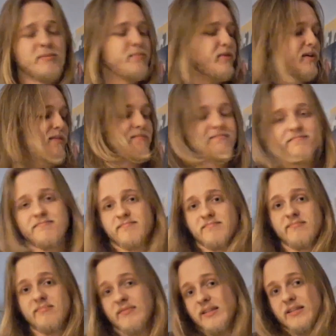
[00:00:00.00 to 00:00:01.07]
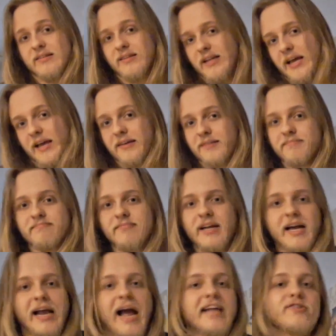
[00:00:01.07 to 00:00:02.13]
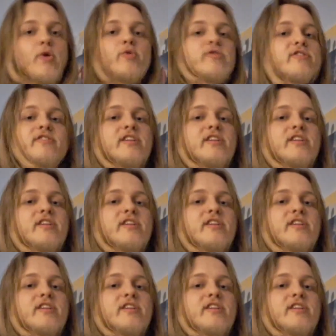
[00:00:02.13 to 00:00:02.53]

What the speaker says: but hey, I don't